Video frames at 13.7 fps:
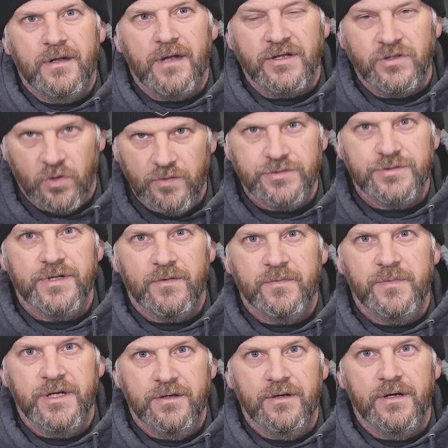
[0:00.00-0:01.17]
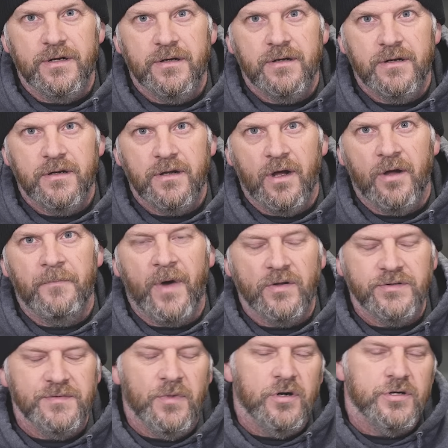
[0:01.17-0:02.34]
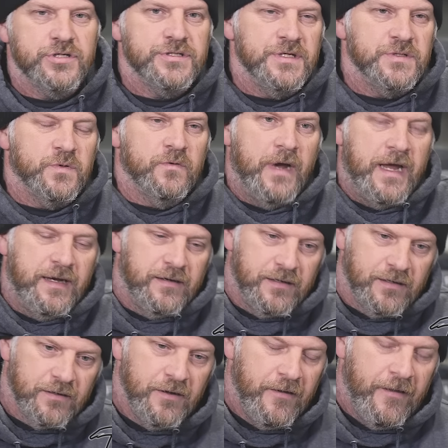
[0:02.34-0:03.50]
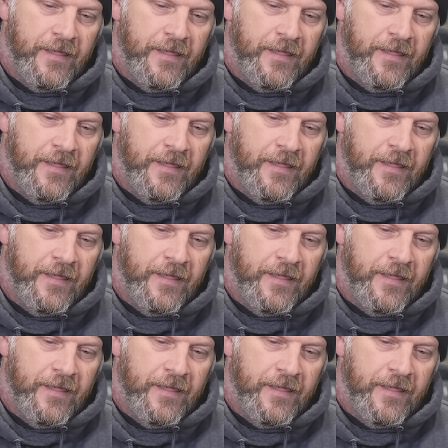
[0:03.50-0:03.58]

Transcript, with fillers: I told you that would be good. About the merch, since we're ranting here.